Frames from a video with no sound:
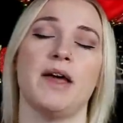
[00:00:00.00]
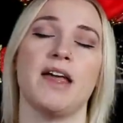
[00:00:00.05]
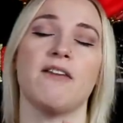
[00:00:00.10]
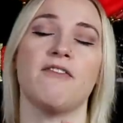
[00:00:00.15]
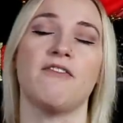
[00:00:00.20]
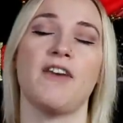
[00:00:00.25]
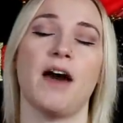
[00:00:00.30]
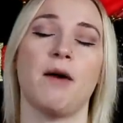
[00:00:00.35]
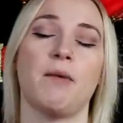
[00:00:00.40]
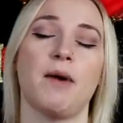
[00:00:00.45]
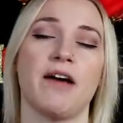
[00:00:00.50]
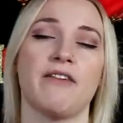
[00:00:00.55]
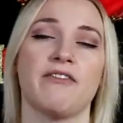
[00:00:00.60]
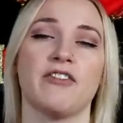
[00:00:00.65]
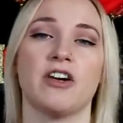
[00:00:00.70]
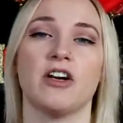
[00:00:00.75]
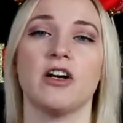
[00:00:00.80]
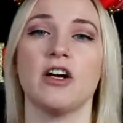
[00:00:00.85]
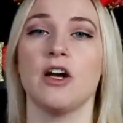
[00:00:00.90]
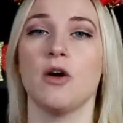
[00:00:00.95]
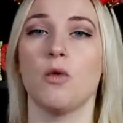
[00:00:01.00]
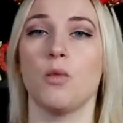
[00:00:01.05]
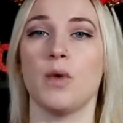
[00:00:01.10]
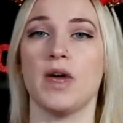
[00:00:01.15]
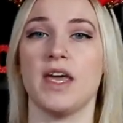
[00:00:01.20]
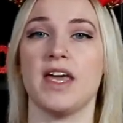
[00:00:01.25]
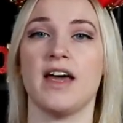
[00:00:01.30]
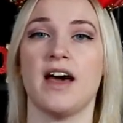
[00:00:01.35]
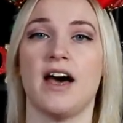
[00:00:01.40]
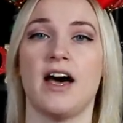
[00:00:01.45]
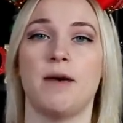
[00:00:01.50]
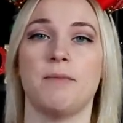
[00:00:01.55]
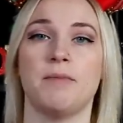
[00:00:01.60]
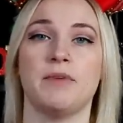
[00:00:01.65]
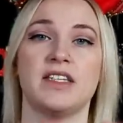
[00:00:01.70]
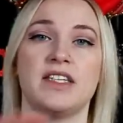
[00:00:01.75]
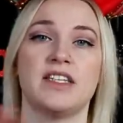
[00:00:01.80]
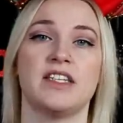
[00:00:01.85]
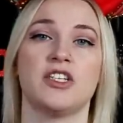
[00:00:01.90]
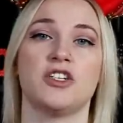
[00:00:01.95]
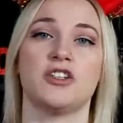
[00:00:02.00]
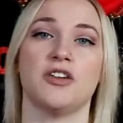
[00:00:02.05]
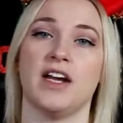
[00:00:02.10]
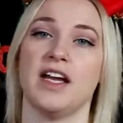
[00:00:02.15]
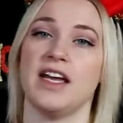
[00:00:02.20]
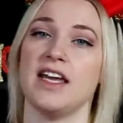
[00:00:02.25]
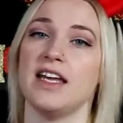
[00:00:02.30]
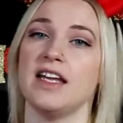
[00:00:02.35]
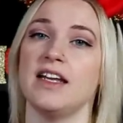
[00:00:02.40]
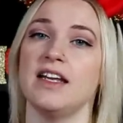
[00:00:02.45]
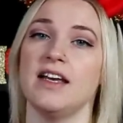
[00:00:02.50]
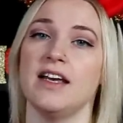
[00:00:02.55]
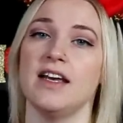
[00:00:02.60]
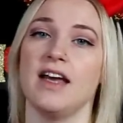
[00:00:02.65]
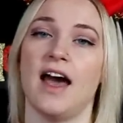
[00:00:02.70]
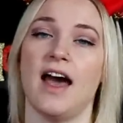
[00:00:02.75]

If, however, we did the trade